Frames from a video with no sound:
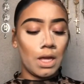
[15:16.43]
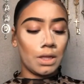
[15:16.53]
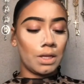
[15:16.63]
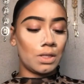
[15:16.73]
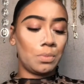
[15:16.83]

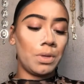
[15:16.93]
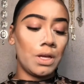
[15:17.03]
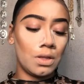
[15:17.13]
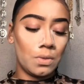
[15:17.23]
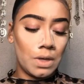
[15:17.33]
this P.
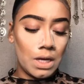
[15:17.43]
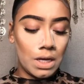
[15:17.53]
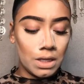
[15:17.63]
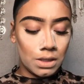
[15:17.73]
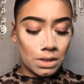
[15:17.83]

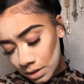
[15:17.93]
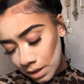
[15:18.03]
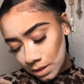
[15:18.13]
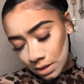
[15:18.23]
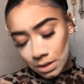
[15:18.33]
Louise
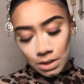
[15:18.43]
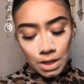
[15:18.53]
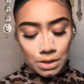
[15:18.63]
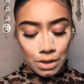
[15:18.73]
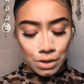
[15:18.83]

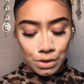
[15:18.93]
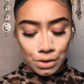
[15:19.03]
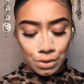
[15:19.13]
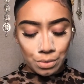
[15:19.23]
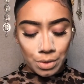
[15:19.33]

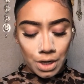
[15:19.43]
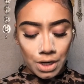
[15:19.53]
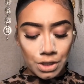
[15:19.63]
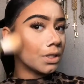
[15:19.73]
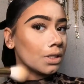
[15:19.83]
662 brush.